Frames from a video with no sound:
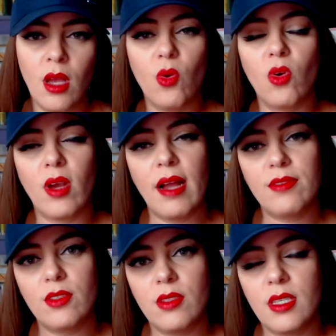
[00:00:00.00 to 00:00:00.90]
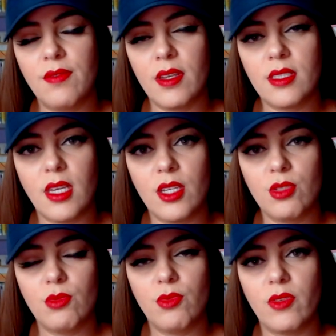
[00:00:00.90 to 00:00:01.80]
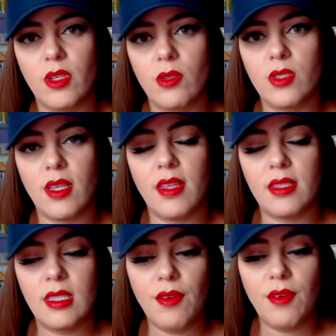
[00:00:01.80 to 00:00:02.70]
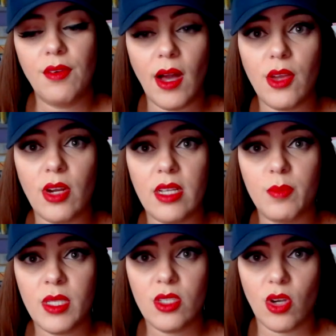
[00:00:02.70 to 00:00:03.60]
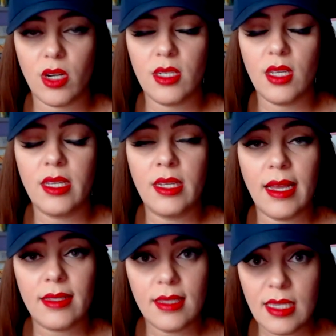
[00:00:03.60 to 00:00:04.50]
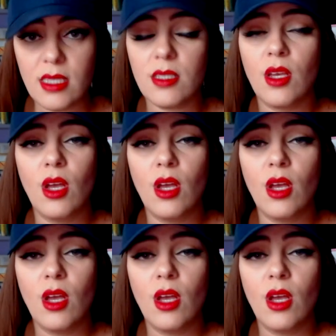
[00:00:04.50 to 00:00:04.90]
or after the investigation revealed that the fire had been started in at least